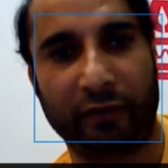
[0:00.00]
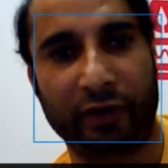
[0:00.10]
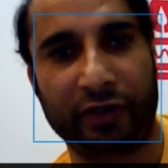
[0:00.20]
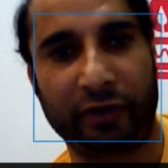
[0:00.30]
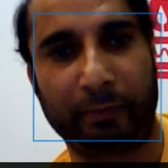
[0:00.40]

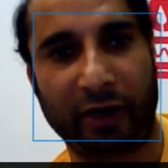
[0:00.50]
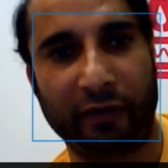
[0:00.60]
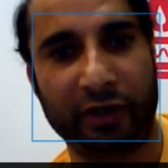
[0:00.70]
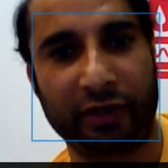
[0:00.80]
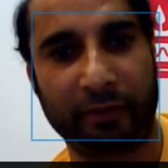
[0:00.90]
whether
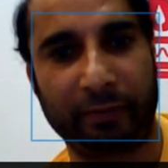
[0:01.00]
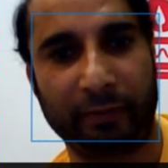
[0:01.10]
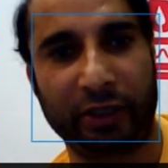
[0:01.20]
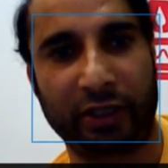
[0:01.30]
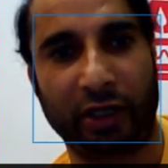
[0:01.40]
private or a
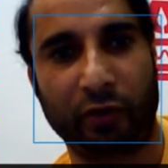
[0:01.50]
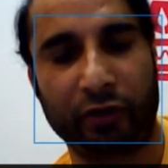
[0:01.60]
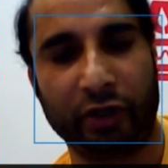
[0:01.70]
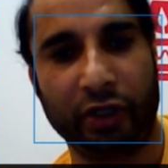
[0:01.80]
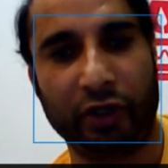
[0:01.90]
public
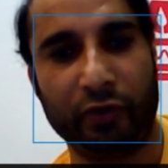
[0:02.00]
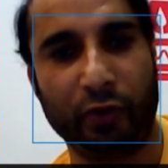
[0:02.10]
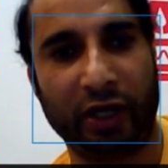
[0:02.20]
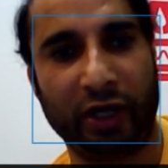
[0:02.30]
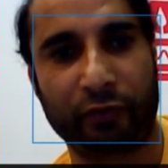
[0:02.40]
cloud,
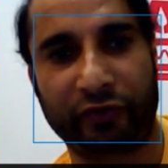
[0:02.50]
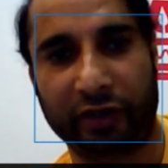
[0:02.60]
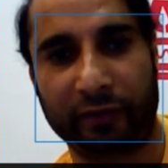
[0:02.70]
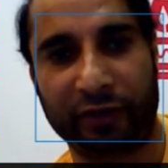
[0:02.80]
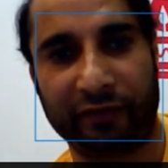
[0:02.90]
you have to
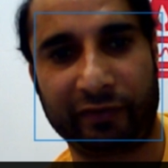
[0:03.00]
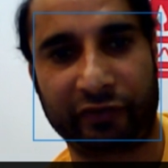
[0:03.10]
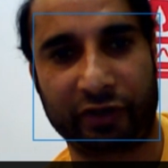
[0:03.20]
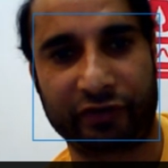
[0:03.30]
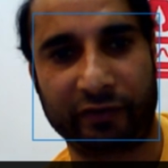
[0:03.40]
set up the
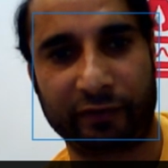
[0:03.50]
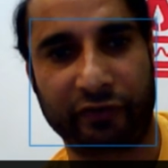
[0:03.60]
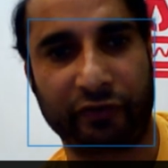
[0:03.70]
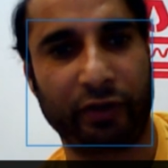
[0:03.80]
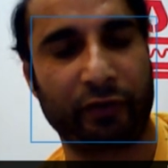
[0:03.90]
infrastructure
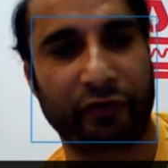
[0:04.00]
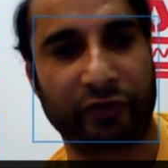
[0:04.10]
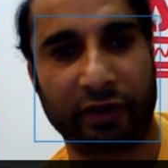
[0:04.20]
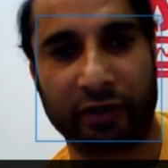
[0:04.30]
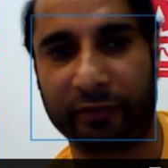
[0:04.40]
first. You have to
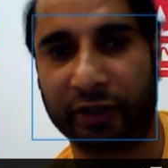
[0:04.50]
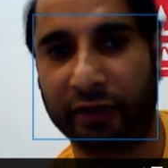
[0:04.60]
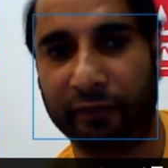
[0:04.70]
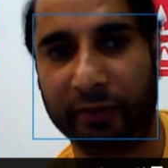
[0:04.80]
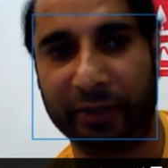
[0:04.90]
set up
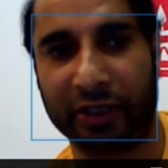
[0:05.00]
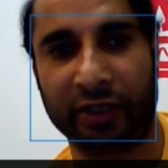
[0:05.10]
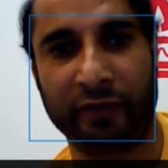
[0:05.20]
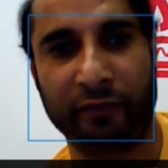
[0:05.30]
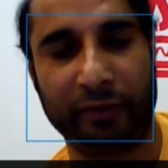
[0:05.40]
the
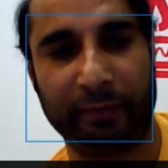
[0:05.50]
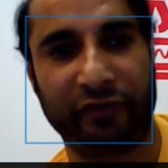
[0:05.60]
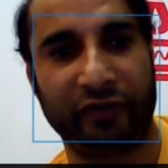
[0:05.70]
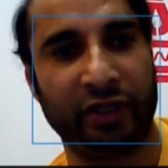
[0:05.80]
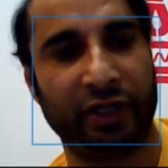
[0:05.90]
VPN,
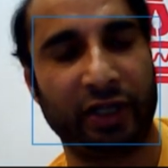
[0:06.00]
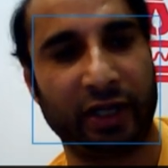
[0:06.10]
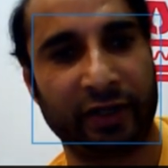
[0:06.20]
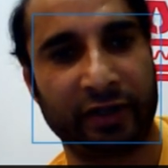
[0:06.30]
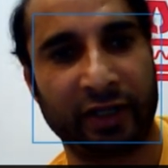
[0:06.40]
VPC,
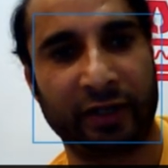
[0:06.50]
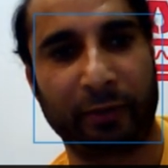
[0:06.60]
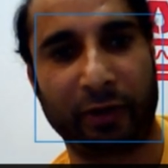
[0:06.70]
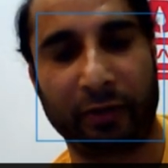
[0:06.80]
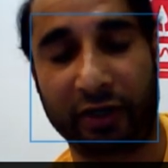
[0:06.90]
and then
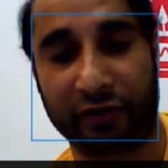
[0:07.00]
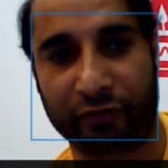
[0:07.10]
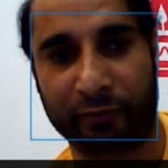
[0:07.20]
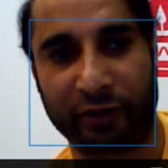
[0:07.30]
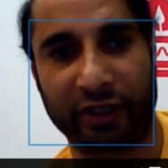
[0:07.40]

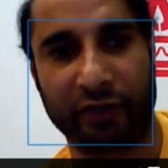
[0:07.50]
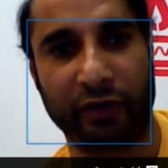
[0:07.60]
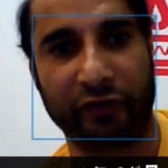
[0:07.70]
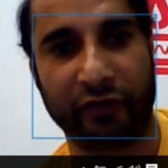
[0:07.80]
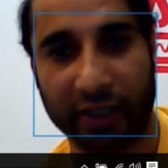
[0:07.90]
customer
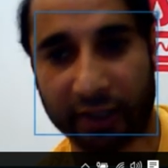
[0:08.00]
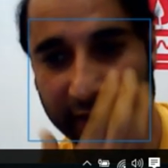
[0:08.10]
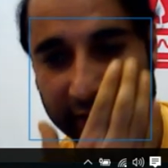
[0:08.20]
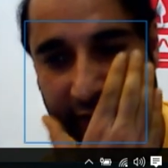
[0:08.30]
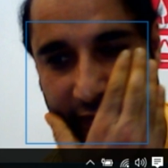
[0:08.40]
gateways
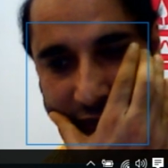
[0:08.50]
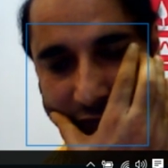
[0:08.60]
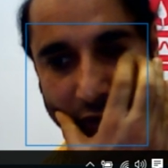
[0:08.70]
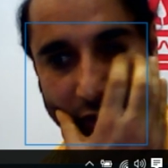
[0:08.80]
like this.